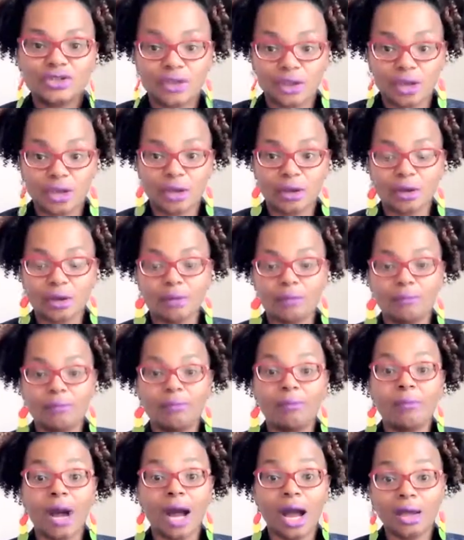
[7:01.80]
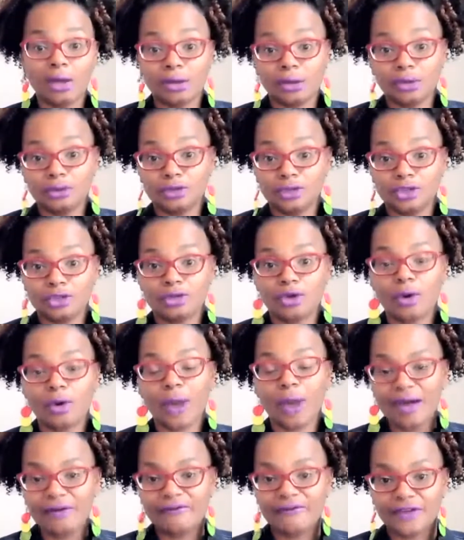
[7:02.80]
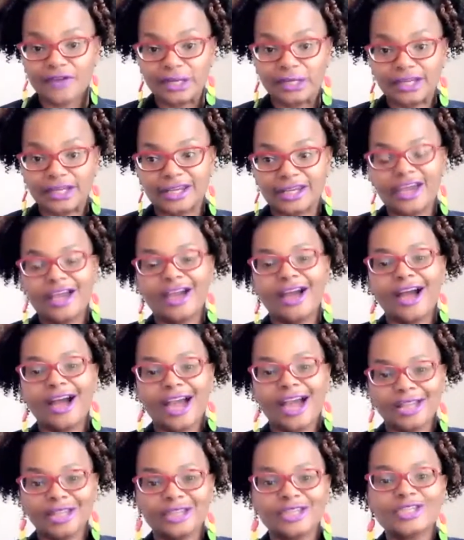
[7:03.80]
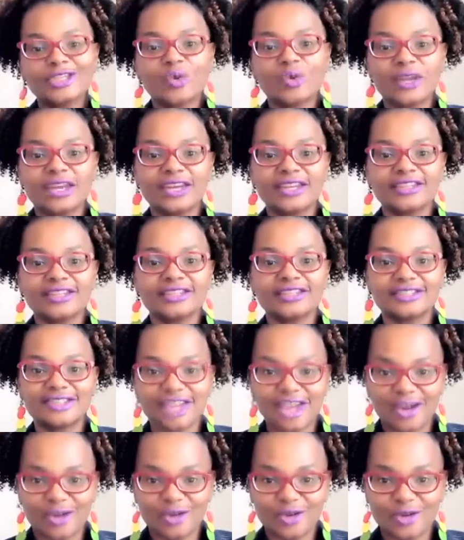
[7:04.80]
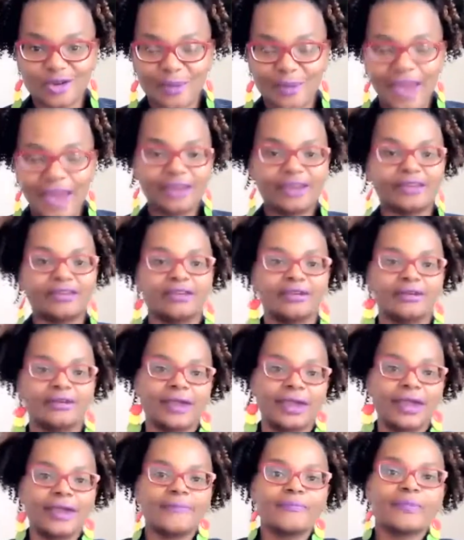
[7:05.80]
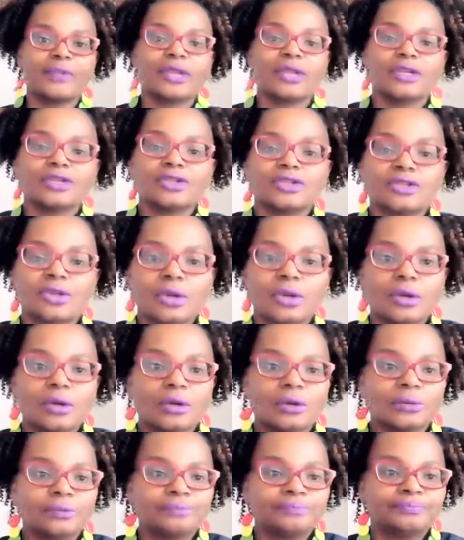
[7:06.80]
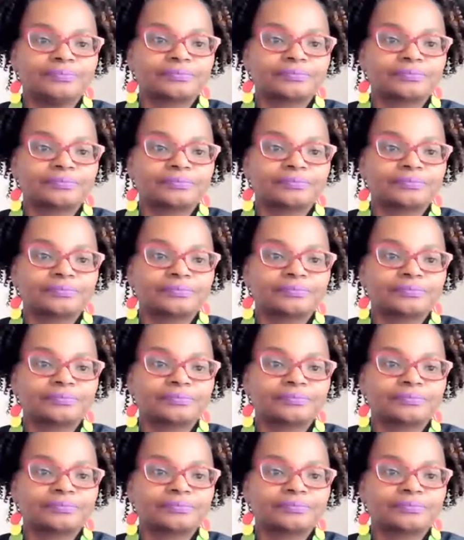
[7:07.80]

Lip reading: their model to crowdfunding, I at least want to tell you about it. Okay. So